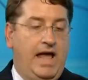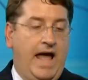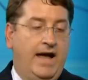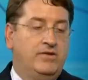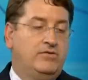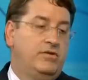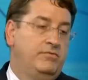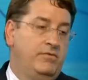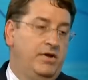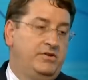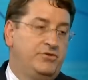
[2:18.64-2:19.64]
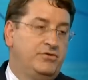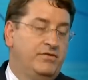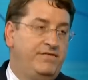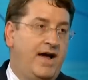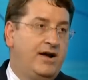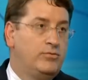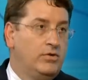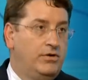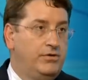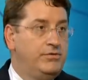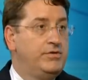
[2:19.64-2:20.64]
As additional facts were
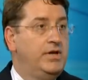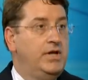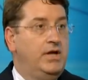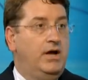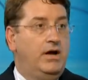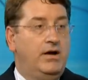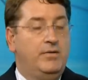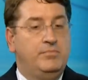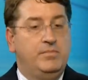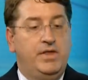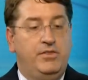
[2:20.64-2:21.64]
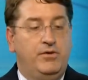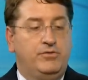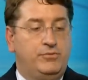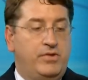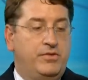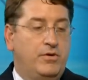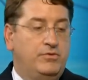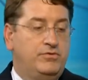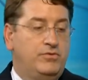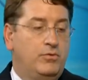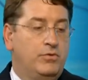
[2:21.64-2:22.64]
learned, those
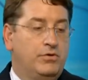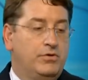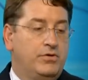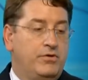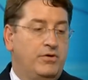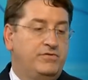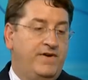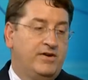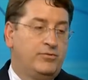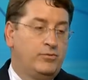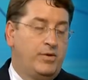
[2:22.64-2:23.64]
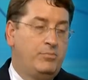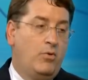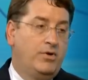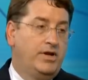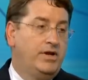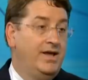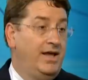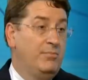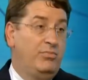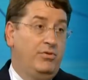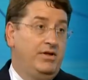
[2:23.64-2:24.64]
facts were reported.
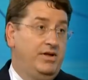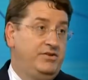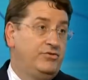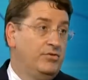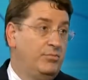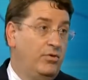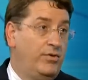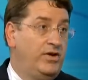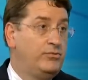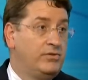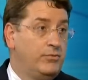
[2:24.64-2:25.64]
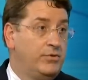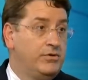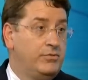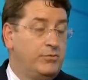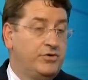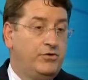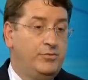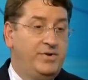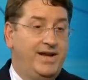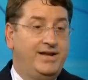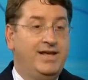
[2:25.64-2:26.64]
Additional employees were
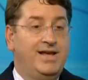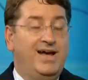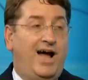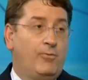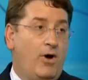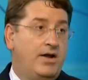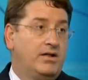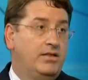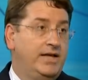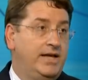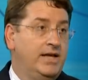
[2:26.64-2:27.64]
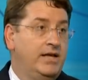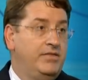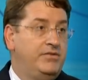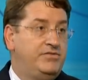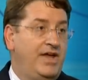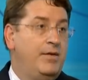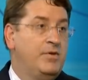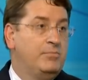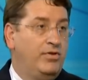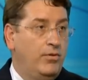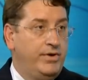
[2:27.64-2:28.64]
terminated. Ironically, the same
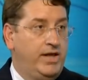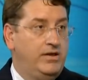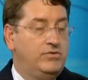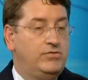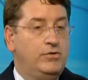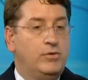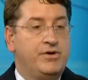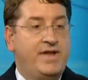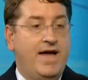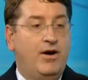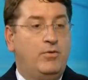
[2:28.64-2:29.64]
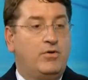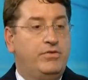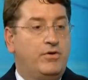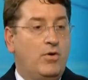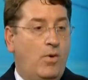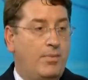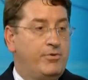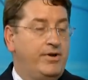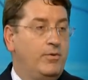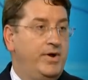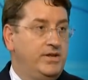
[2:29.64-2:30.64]
employees who are now the
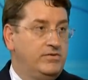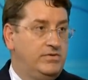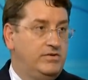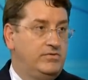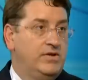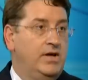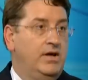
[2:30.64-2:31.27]
cooperating witnesses